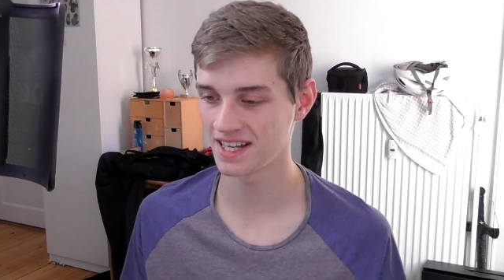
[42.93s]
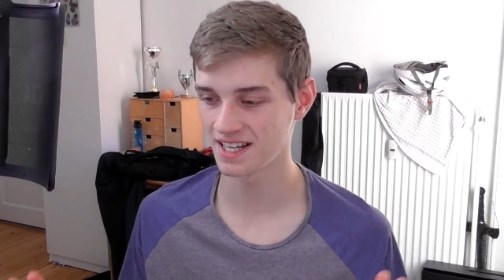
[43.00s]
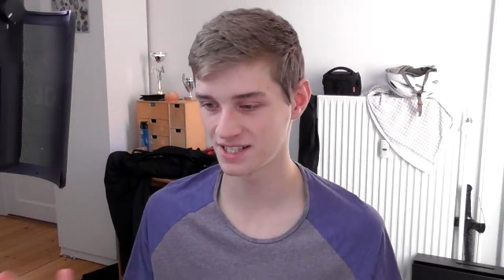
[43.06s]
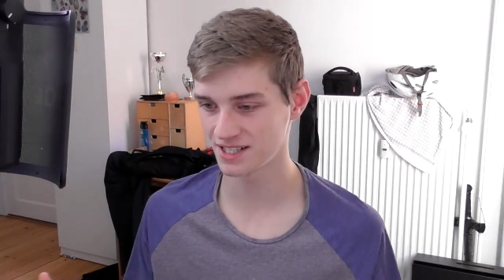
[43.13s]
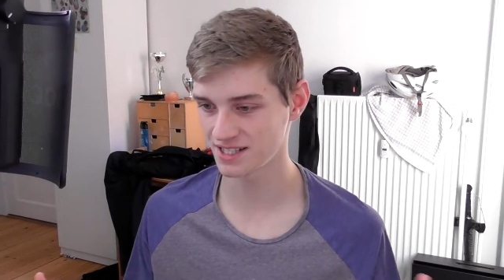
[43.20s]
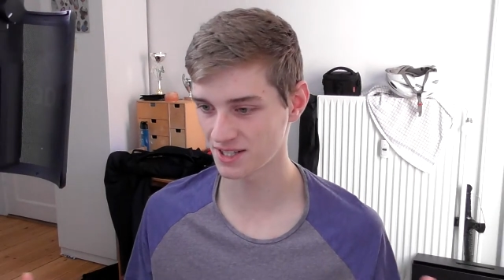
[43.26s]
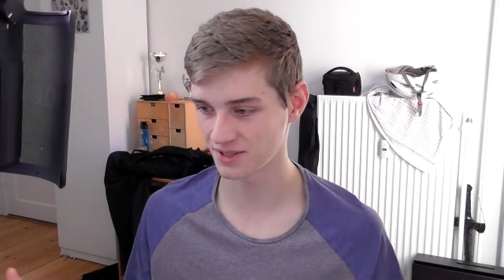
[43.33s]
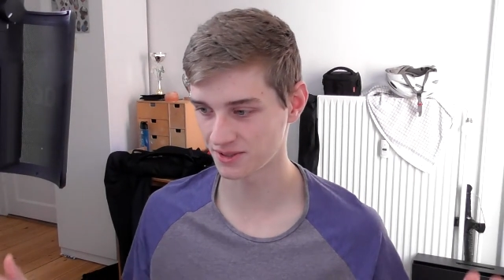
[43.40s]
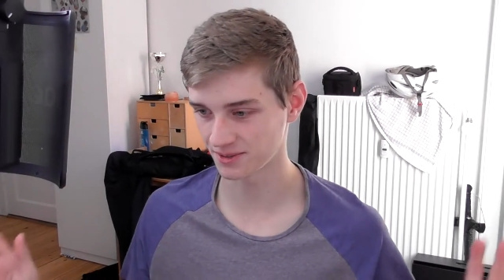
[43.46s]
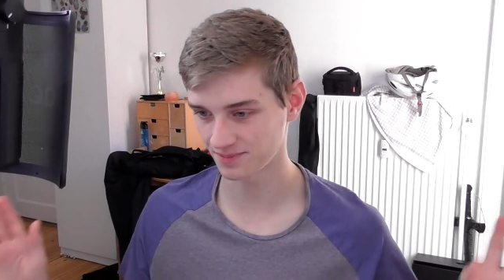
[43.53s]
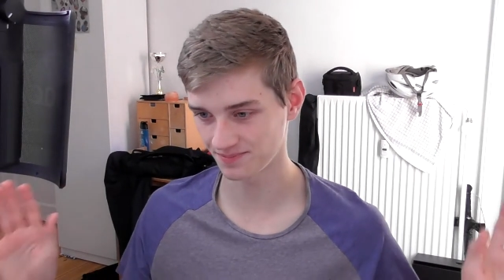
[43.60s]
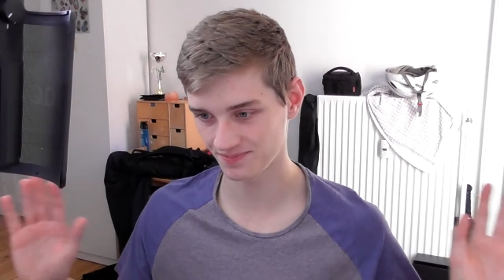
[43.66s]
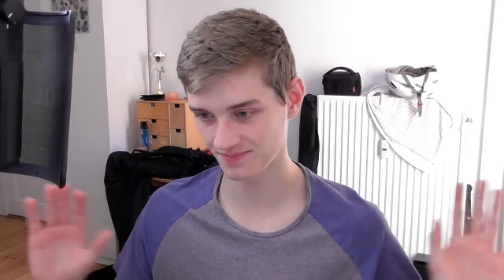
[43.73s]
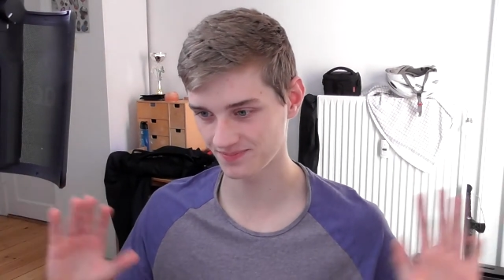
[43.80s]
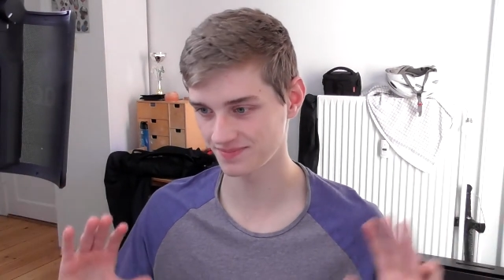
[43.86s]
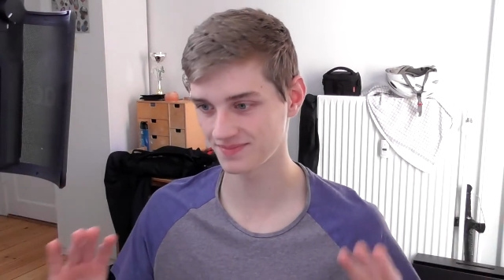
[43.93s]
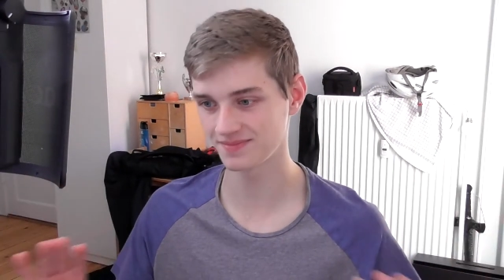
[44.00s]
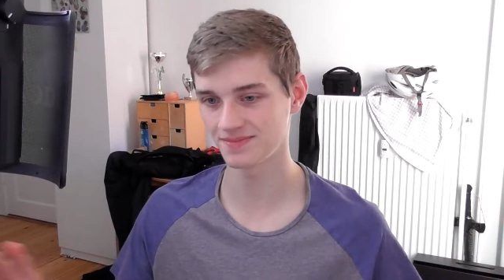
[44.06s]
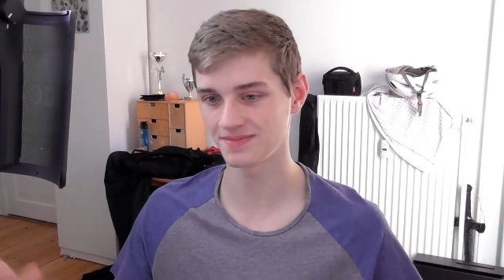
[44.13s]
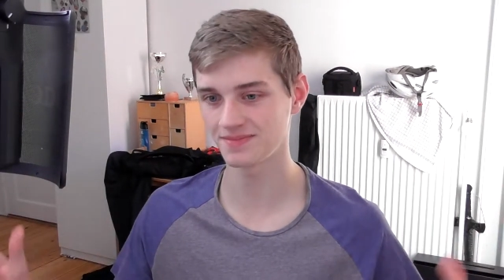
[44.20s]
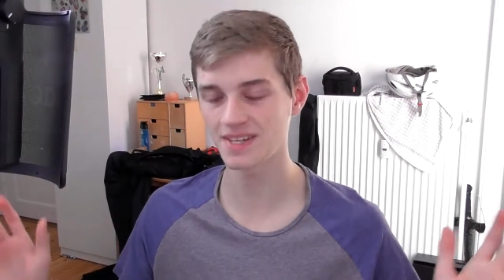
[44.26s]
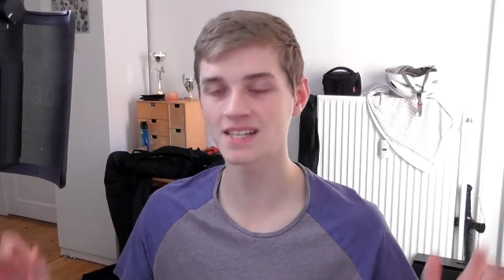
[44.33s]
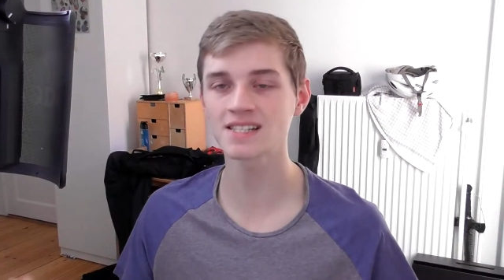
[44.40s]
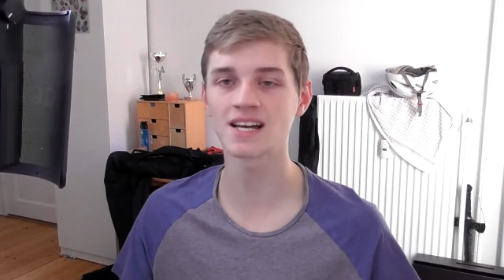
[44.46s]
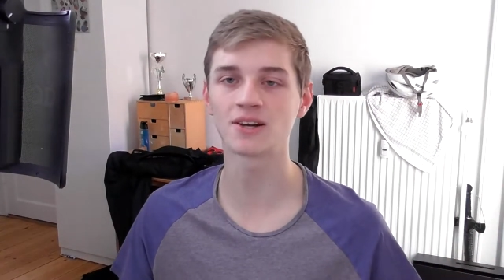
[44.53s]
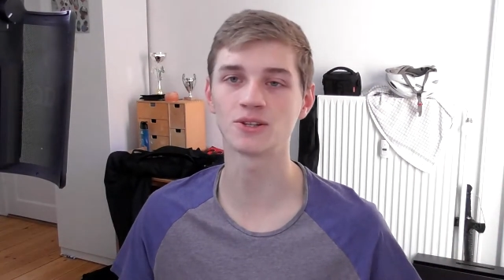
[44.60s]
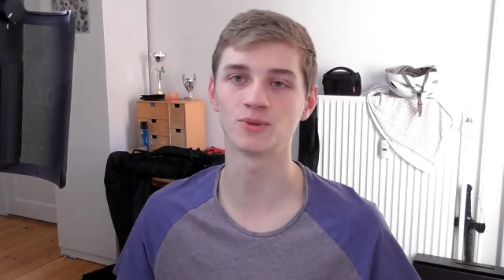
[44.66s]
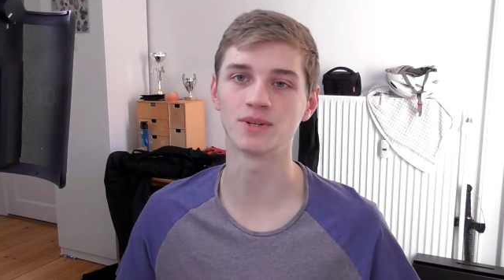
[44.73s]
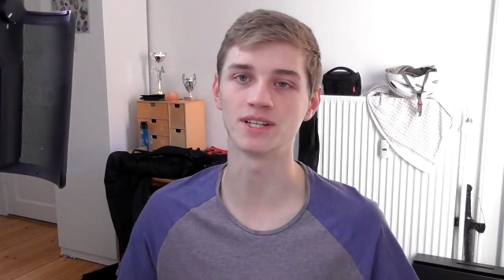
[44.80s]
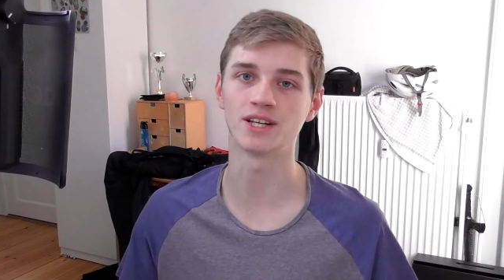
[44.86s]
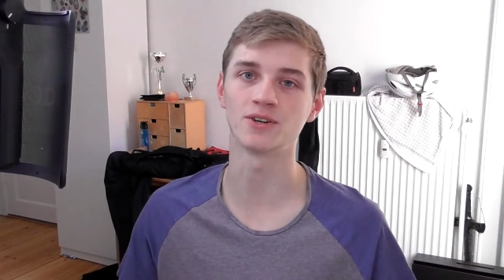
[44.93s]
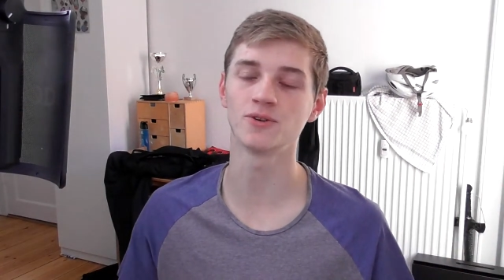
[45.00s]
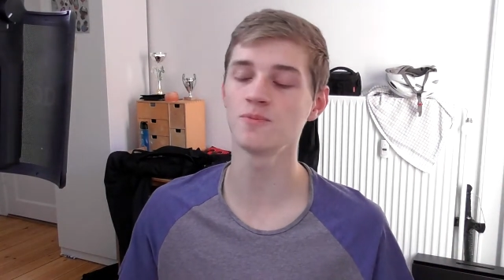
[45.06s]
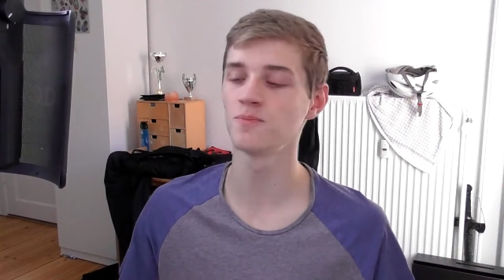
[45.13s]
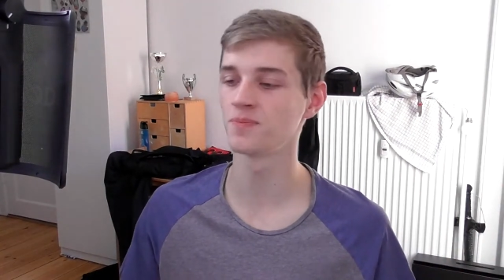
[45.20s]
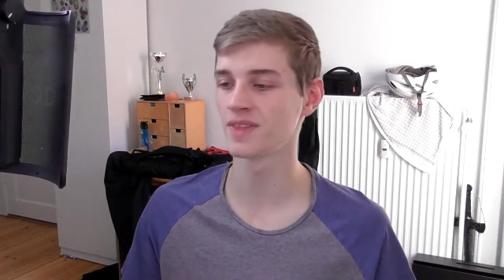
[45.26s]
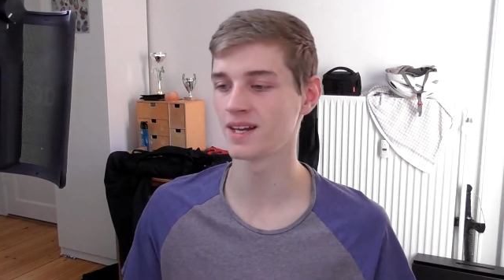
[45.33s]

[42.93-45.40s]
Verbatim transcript: So that's out the window.